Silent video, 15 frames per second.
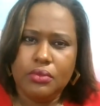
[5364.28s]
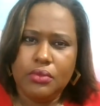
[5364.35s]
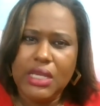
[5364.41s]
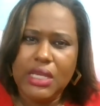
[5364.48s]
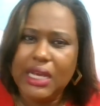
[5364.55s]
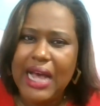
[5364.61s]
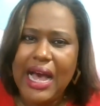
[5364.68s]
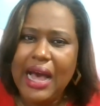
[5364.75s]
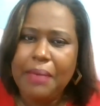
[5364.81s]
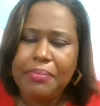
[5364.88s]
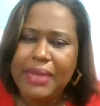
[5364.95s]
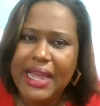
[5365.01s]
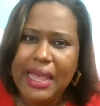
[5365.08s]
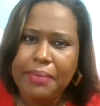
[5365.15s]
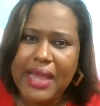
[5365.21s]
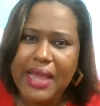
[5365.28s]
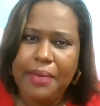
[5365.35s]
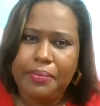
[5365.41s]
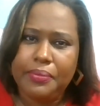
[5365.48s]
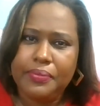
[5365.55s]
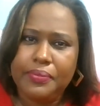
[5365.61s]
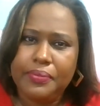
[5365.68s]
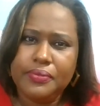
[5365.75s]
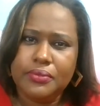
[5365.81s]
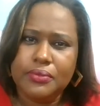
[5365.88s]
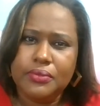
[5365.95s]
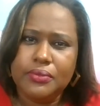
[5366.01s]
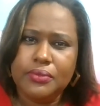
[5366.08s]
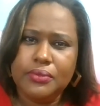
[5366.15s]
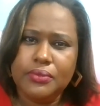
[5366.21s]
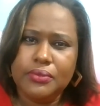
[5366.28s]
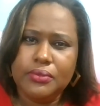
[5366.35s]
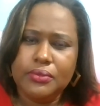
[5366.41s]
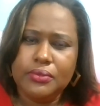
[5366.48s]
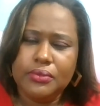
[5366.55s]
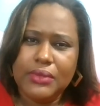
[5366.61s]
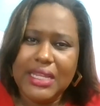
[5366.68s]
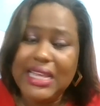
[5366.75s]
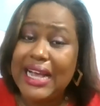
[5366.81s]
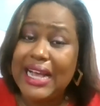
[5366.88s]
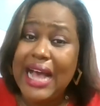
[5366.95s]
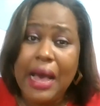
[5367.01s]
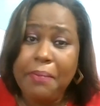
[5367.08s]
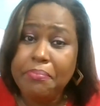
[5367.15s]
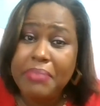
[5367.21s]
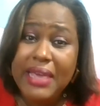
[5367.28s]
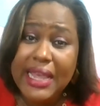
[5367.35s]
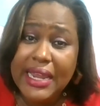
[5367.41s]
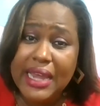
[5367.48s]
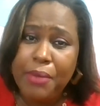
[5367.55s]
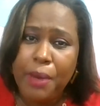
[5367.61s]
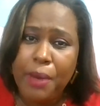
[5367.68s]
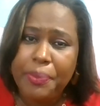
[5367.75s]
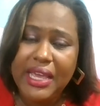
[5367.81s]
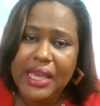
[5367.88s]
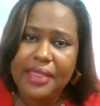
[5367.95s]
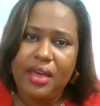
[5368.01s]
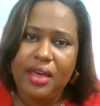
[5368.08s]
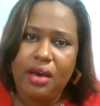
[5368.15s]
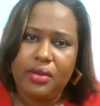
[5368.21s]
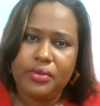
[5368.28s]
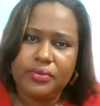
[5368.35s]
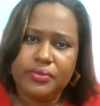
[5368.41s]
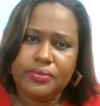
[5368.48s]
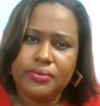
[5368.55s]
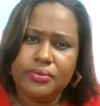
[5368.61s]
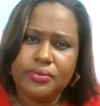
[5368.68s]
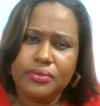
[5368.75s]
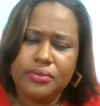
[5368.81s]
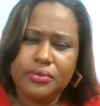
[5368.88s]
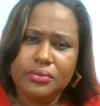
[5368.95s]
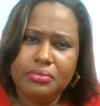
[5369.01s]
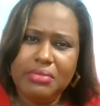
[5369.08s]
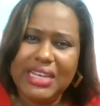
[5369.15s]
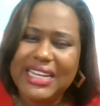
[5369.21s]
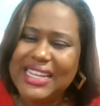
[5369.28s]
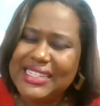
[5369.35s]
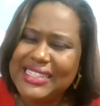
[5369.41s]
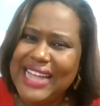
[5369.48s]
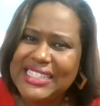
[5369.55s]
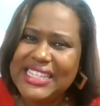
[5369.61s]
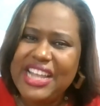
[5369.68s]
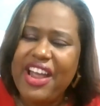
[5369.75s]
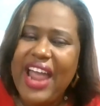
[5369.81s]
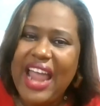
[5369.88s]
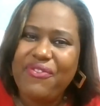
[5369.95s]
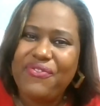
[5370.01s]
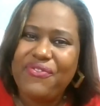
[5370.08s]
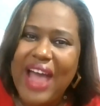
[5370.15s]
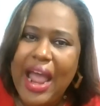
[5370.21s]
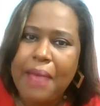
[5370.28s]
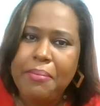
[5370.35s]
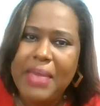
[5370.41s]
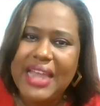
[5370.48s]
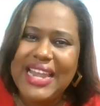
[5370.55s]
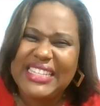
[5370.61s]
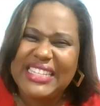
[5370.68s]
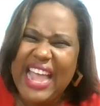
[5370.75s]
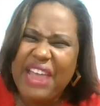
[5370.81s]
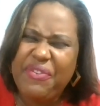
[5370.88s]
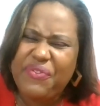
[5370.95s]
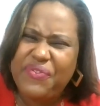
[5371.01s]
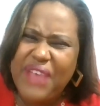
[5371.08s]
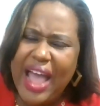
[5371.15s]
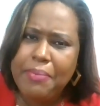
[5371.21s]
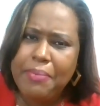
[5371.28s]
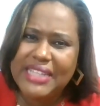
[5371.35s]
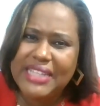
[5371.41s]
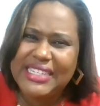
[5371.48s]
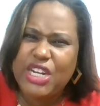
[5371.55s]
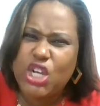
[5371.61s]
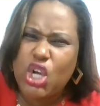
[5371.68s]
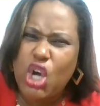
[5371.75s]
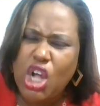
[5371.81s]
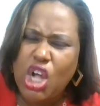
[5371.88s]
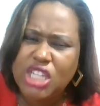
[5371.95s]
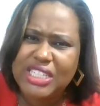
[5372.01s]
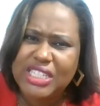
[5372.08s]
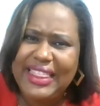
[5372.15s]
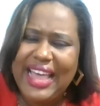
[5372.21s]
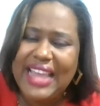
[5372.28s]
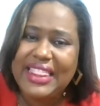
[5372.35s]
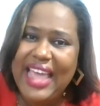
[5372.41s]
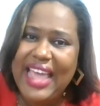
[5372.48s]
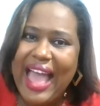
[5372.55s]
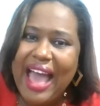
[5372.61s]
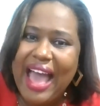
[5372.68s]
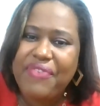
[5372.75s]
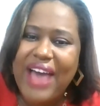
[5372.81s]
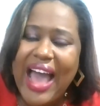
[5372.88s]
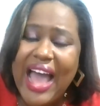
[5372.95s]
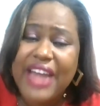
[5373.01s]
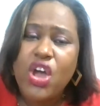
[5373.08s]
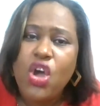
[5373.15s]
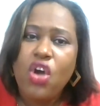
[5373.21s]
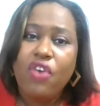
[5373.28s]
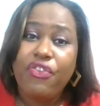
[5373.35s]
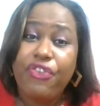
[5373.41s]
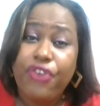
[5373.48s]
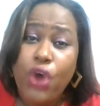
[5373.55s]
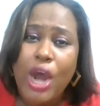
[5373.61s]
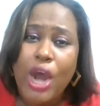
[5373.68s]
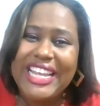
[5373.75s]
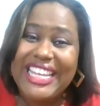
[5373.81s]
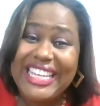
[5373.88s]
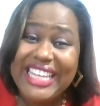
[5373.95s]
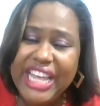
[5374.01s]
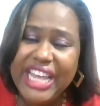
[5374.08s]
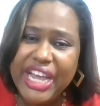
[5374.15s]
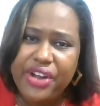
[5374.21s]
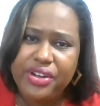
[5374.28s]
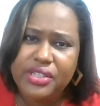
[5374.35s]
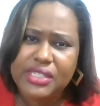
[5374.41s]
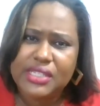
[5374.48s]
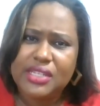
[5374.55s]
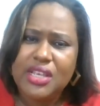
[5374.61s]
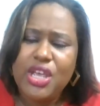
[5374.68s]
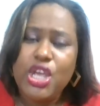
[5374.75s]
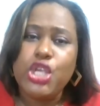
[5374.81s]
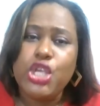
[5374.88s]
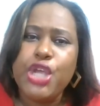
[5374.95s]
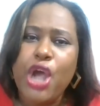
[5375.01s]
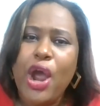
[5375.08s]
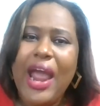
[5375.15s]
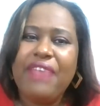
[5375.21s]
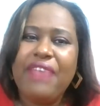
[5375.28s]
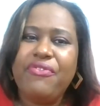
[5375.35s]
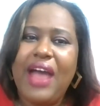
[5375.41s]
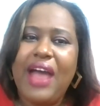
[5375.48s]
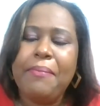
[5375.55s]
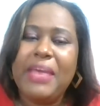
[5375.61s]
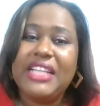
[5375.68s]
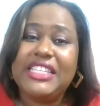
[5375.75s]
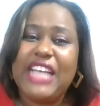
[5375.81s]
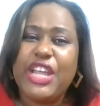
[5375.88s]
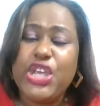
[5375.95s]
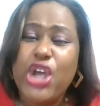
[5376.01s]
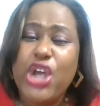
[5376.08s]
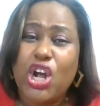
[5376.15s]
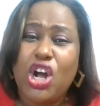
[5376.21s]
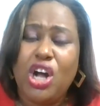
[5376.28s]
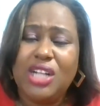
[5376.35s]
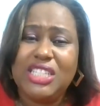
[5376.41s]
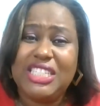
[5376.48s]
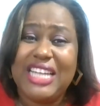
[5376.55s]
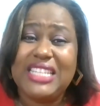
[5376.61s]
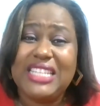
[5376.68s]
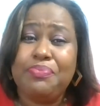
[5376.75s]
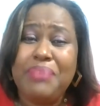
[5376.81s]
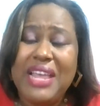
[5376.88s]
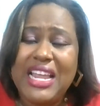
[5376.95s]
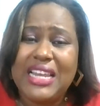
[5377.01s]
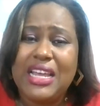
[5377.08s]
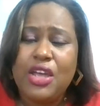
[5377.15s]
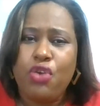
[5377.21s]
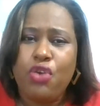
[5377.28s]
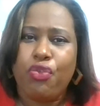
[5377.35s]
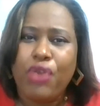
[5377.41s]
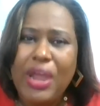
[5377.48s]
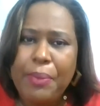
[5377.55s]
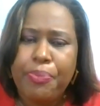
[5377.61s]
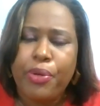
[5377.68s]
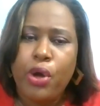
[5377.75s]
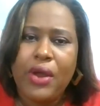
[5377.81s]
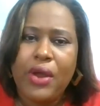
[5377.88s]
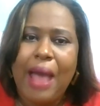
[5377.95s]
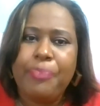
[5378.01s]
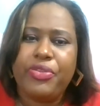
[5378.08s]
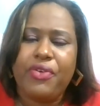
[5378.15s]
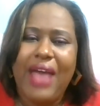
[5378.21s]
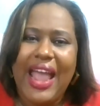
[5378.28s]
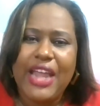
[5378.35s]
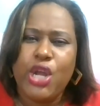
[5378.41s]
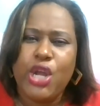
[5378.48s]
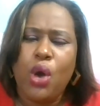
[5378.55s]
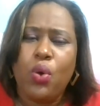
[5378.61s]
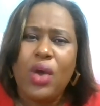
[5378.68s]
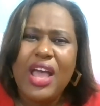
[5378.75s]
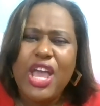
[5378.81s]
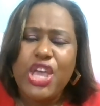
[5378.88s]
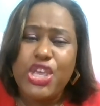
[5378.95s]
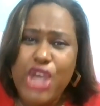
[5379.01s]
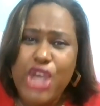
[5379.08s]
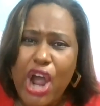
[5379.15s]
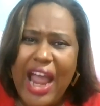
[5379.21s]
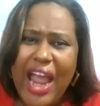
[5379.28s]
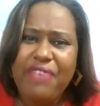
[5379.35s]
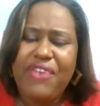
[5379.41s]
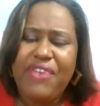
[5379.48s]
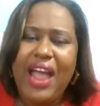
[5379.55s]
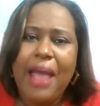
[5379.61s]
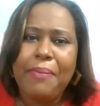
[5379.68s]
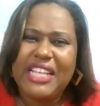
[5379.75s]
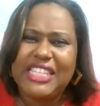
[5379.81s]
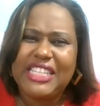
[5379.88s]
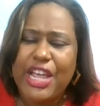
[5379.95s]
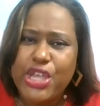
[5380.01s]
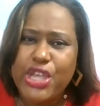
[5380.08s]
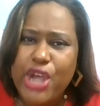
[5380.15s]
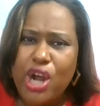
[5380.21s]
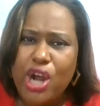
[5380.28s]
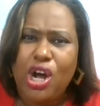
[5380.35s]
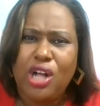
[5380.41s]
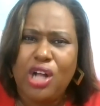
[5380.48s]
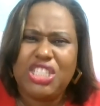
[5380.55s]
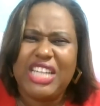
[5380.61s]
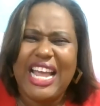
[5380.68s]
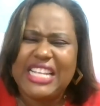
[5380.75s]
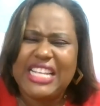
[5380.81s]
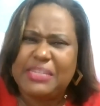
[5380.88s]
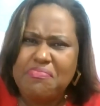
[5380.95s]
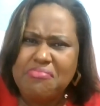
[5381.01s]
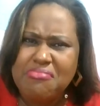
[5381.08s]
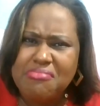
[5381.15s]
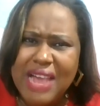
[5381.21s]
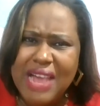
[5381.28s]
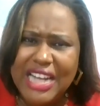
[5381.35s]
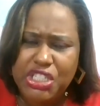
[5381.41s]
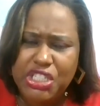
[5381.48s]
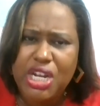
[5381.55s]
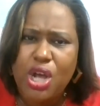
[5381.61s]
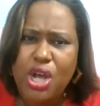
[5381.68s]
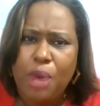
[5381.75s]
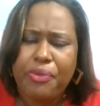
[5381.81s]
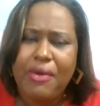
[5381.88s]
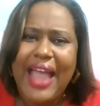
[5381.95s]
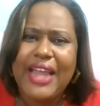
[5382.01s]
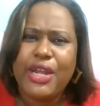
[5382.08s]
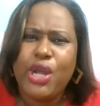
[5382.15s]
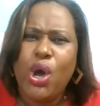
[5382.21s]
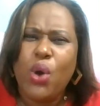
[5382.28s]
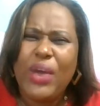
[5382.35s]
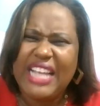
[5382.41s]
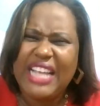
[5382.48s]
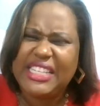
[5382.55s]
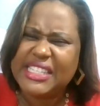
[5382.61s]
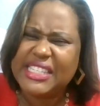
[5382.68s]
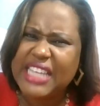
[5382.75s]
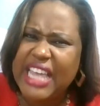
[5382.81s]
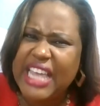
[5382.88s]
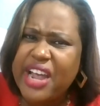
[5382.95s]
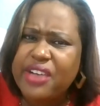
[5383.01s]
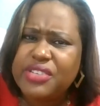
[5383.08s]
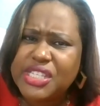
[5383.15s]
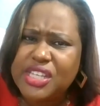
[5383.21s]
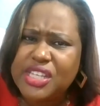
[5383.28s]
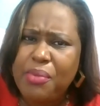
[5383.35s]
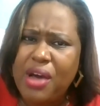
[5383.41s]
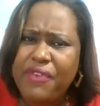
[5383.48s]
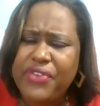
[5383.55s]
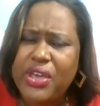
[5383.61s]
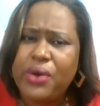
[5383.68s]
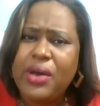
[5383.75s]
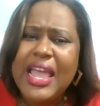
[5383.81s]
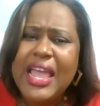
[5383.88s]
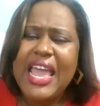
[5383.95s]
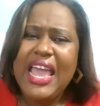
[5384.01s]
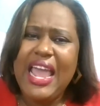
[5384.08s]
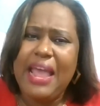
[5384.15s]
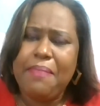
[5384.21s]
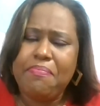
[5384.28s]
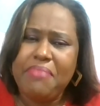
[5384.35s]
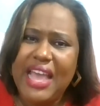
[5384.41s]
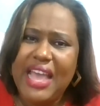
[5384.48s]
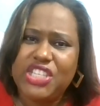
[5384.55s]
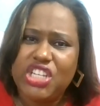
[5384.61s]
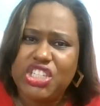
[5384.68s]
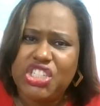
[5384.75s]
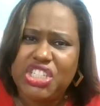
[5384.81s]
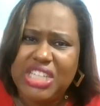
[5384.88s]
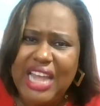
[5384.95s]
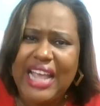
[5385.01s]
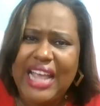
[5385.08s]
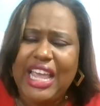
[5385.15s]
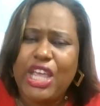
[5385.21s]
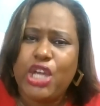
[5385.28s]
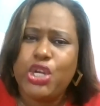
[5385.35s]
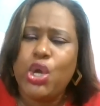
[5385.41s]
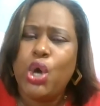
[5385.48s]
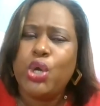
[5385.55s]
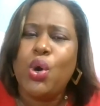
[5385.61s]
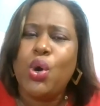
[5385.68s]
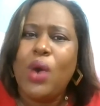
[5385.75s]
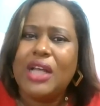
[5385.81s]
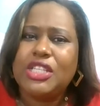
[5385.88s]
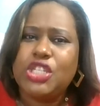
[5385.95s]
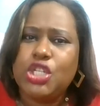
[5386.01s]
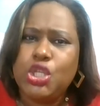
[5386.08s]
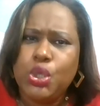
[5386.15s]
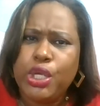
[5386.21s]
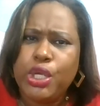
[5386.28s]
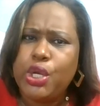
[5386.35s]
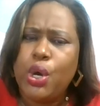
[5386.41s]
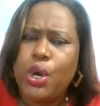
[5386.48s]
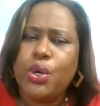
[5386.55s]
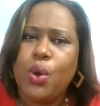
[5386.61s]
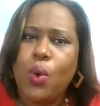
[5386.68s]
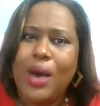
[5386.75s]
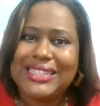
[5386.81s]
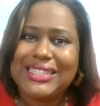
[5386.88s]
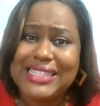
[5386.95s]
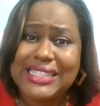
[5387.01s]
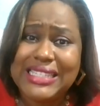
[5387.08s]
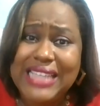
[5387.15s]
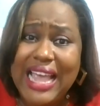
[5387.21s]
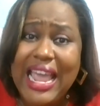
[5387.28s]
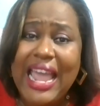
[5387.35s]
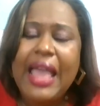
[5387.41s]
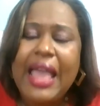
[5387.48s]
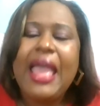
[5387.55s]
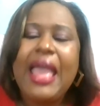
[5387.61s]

You can't blame them. You can't beat them up either. Because that's their environment. That's the environment and the culture that they have had for years. Your environment and your culture is being reprogrammed right now. Your environment and your culture is mashing up right now. It scares some of you. It makes you shaky. You don't know what to do. You don't know what to say.